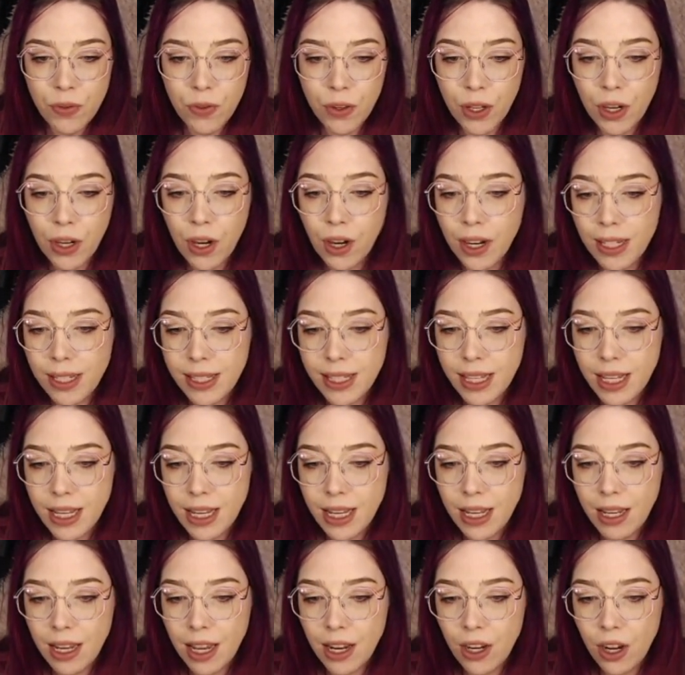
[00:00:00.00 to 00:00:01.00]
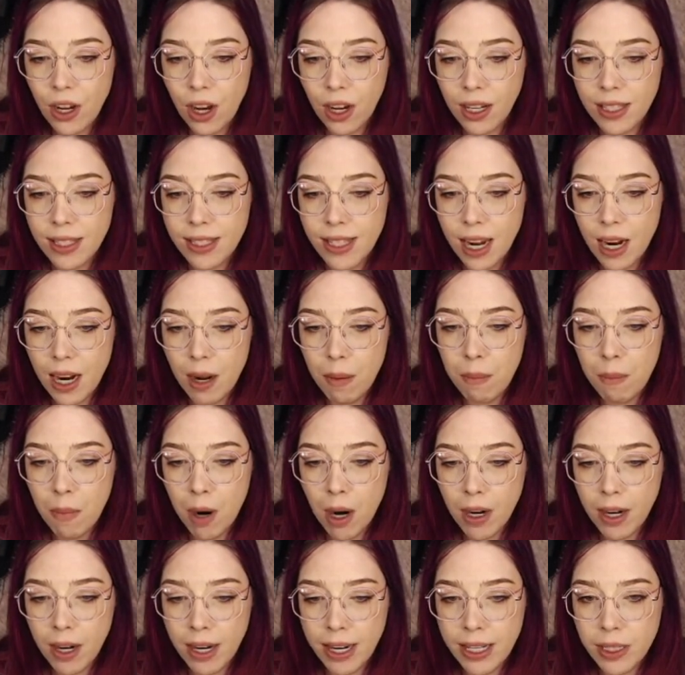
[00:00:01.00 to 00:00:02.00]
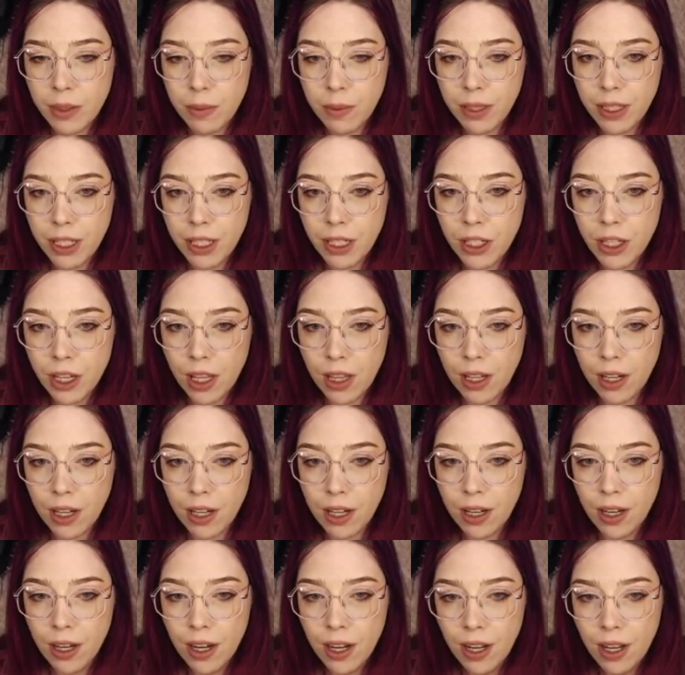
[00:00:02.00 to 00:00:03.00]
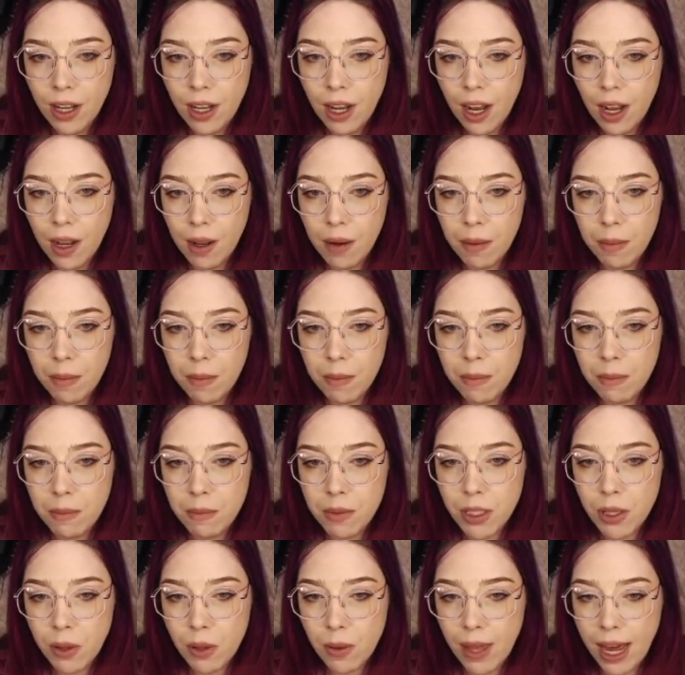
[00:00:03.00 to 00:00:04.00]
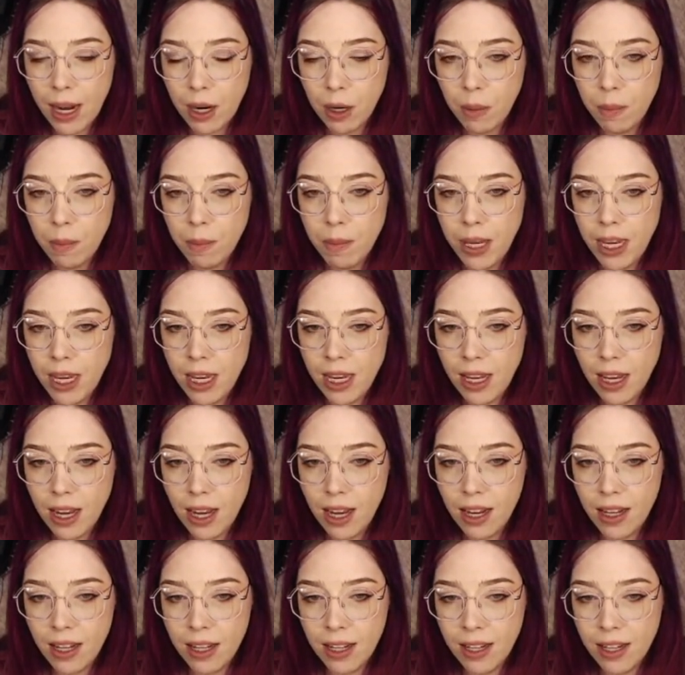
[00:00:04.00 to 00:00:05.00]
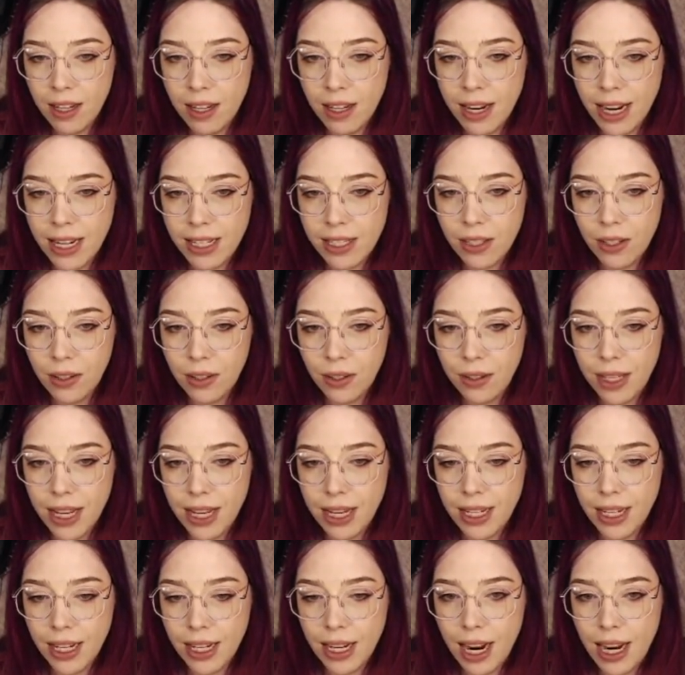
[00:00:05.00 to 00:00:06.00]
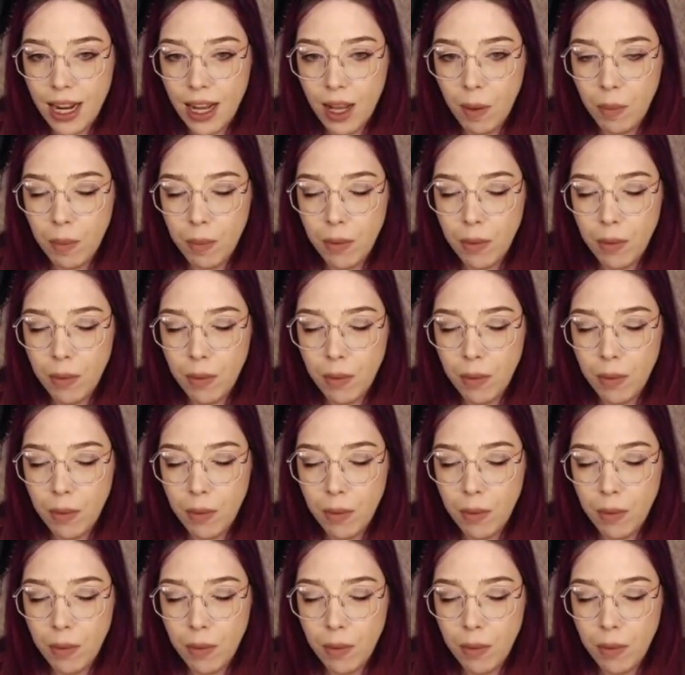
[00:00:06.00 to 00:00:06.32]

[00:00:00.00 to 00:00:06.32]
currency, and y'all can set up markets with each other. So that'll be a nice little thing to kind of help the